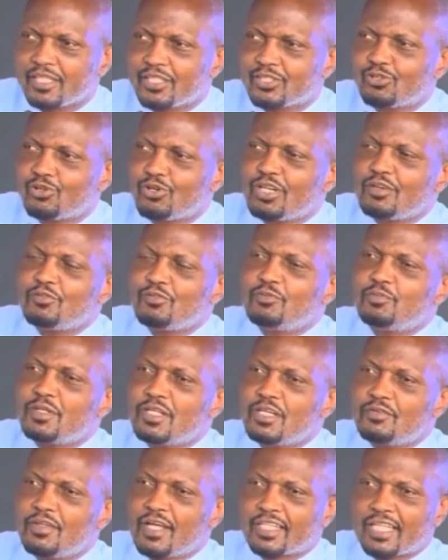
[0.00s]
So if you
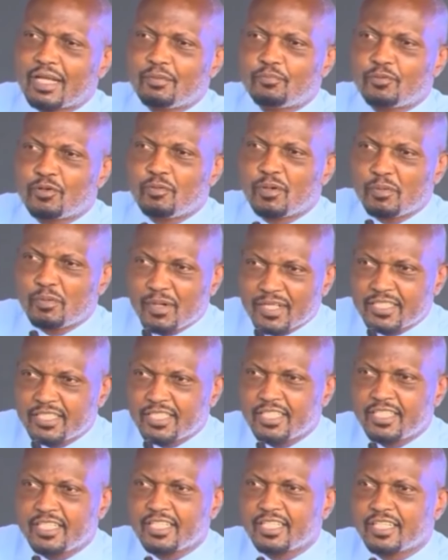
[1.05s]
believe that I'm
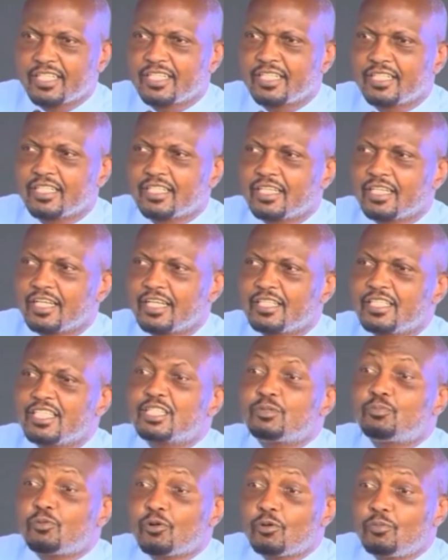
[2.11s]
problematic,
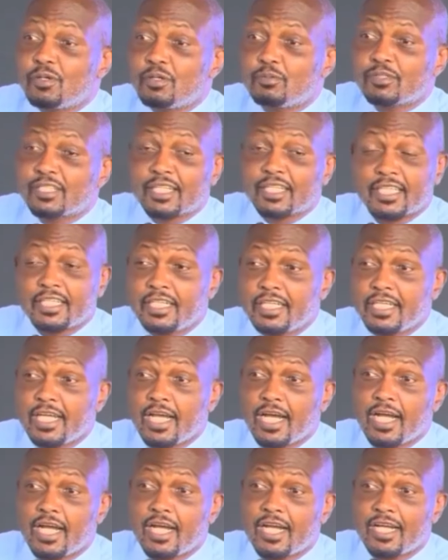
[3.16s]
this problem started
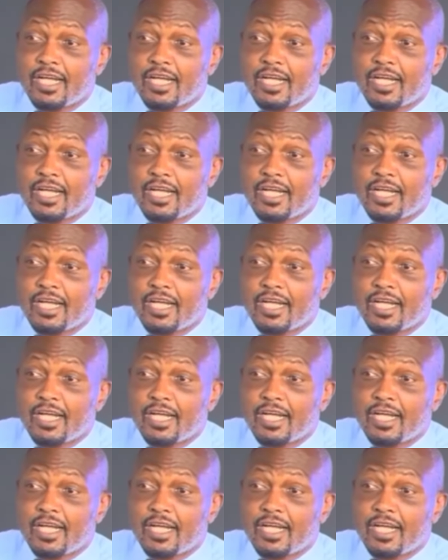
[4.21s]
here